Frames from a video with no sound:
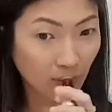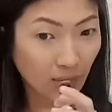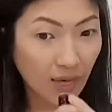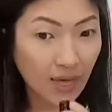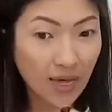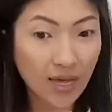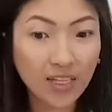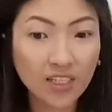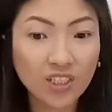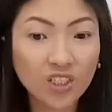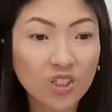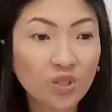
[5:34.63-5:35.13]

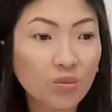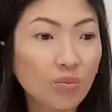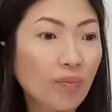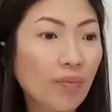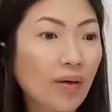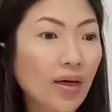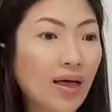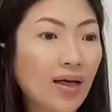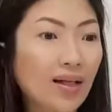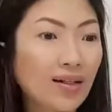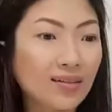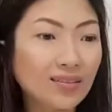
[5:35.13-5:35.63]
It
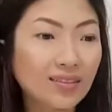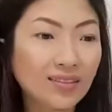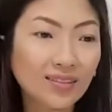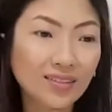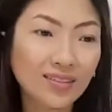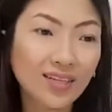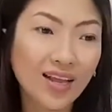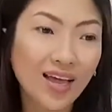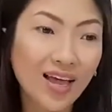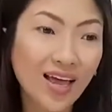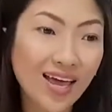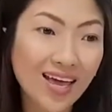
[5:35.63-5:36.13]
smells
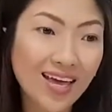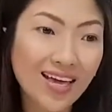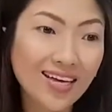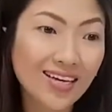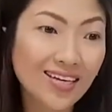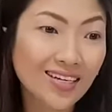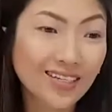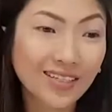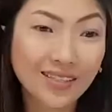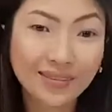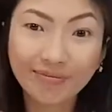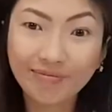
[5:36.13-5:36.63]

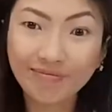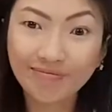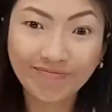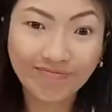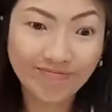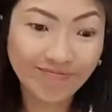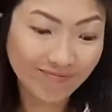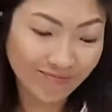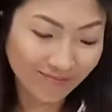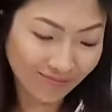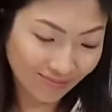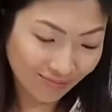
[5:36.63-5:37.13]
like
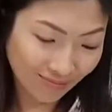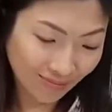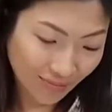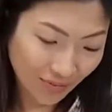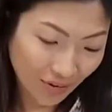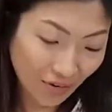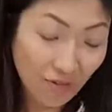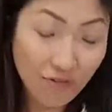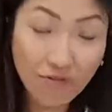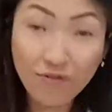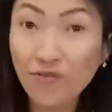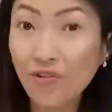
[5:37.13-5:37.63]

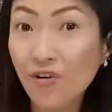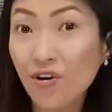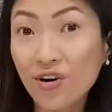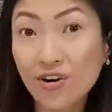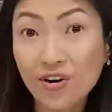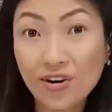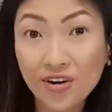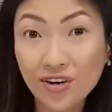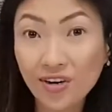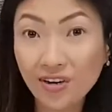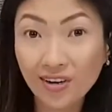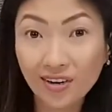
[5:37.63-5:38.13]

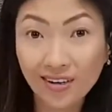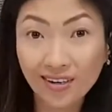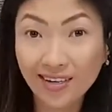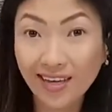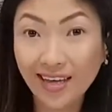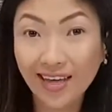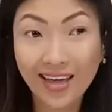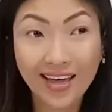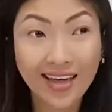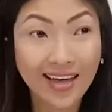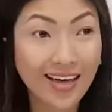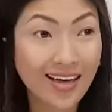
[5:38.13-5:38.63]
fir
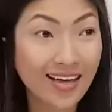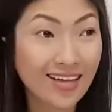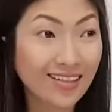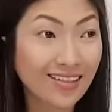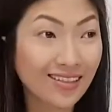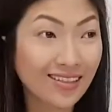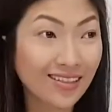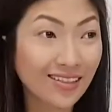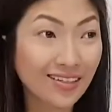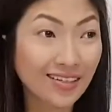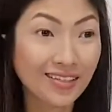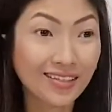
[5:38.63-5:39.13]

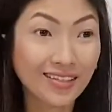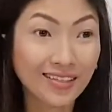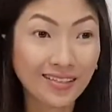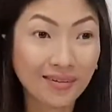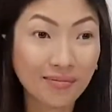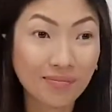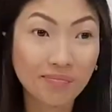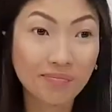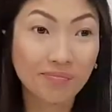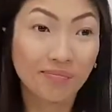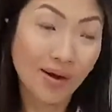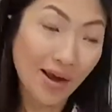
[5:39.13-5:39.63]
and
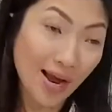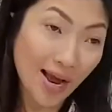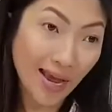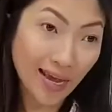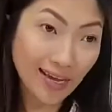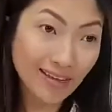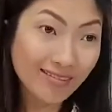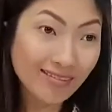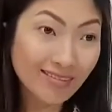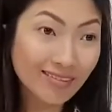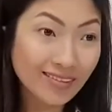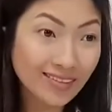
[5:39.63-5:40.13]

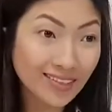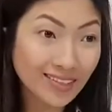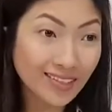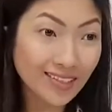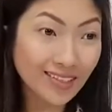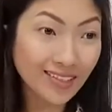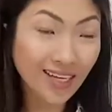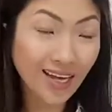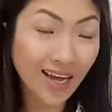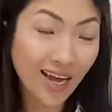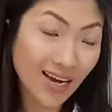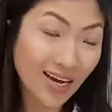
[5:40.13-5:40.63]
pine.
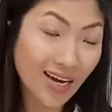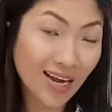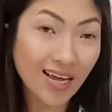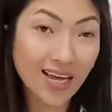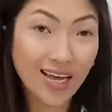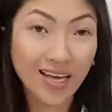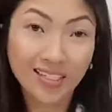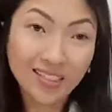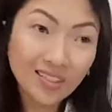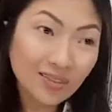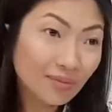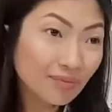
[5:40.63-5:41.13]
And I
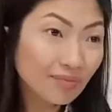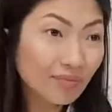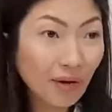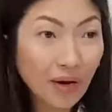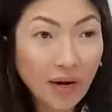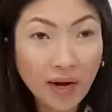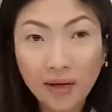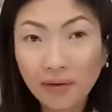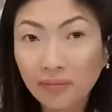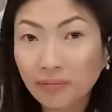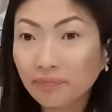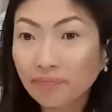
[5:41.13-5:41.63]
guess yung
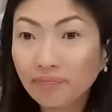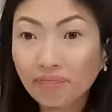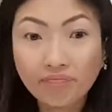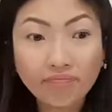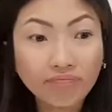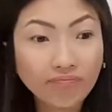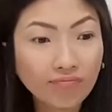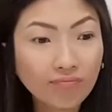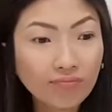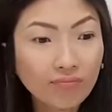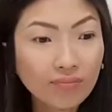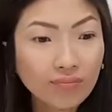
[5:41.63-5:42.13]
parang
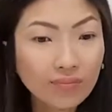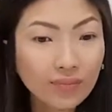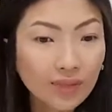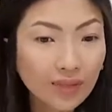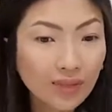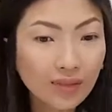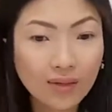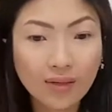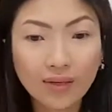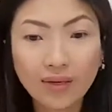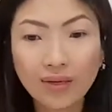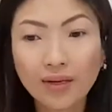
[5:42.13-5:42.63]

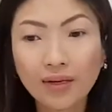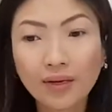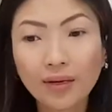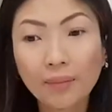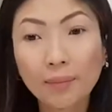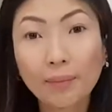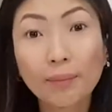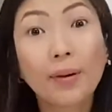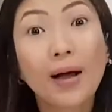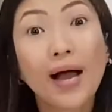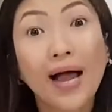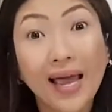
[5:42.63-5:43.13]

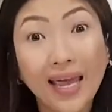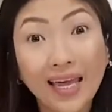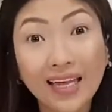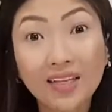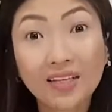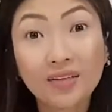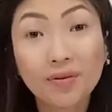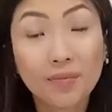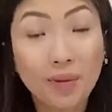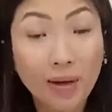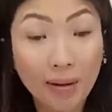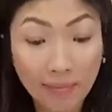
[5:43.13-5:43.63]

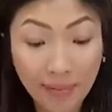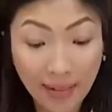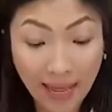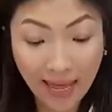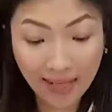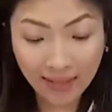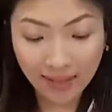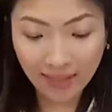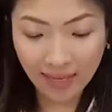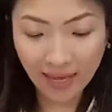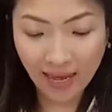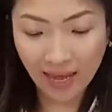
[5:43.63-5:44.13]
pine yung
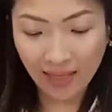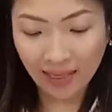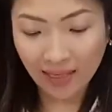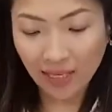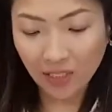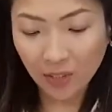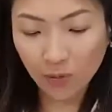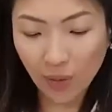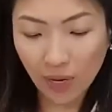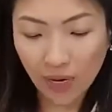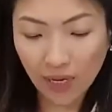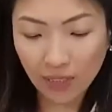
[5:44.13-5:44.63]
plant yan.
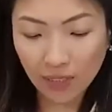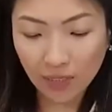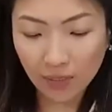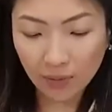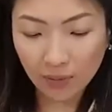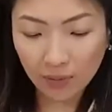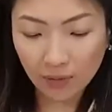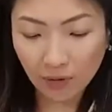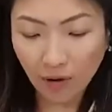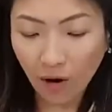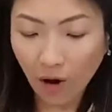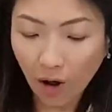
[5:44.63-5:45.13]
That's why
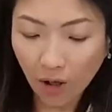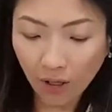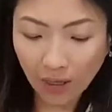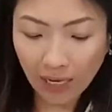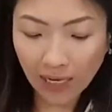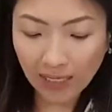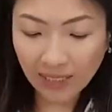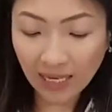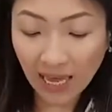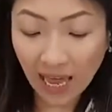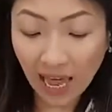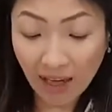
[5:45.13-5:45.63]
it's called
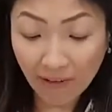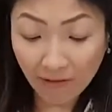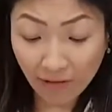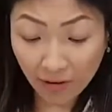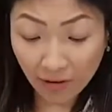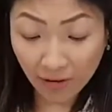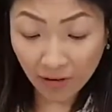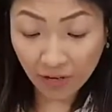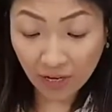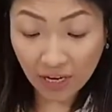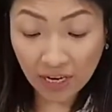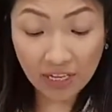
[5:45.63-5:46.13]
as
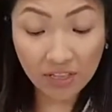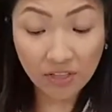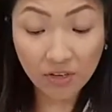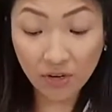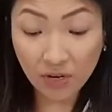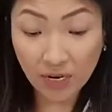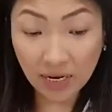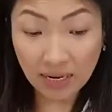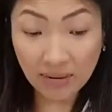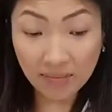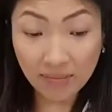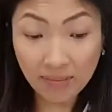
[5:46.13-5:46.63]
evergreen
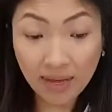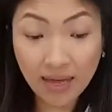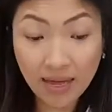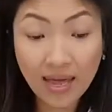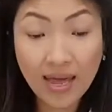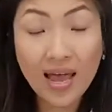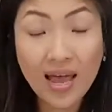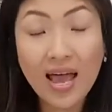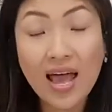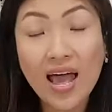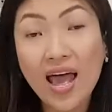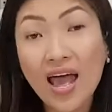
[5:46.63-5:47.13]
green.
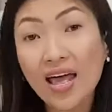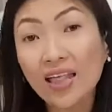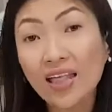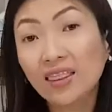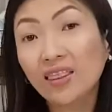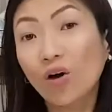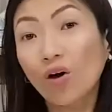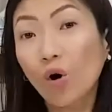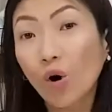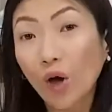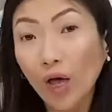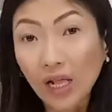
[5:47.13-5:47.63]
And
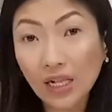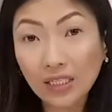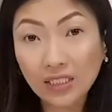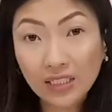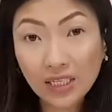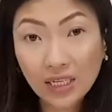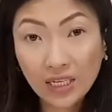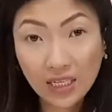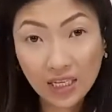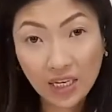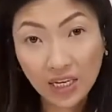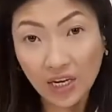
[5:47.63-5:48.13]
the oils
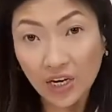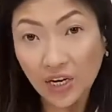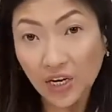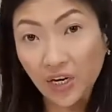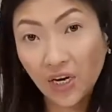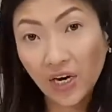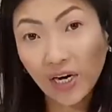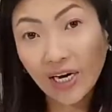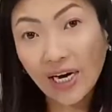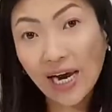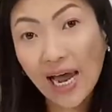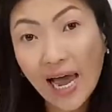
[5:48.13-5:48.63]
in here
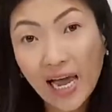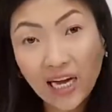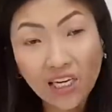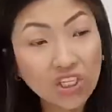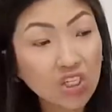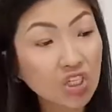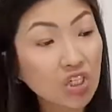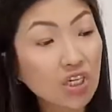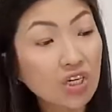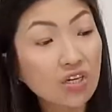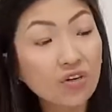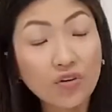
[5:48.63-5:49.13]
are
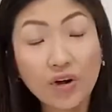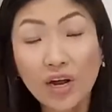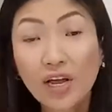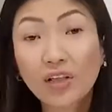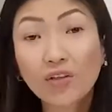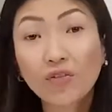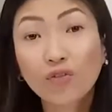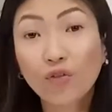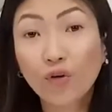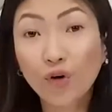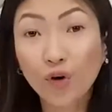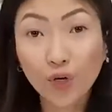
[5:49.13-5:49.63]
actually
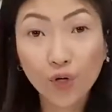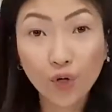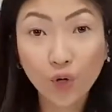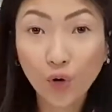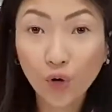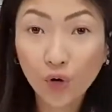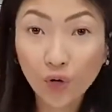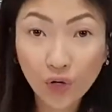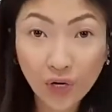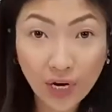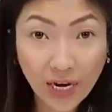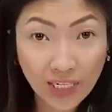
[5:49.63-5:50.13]
great for
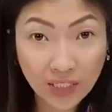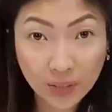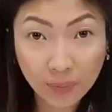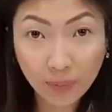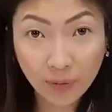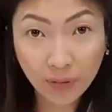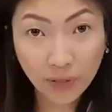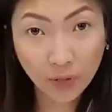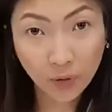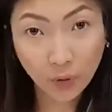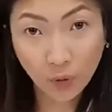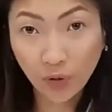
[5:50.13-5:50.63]
your
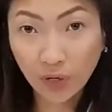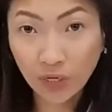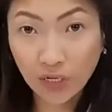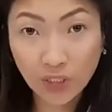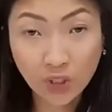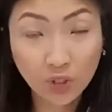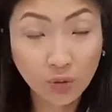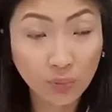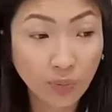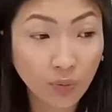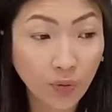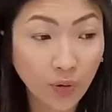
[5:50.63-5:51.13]
respiratory
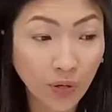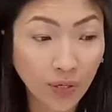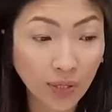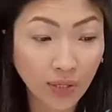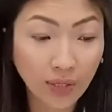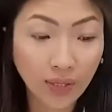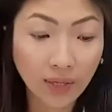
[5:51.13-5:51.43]
support.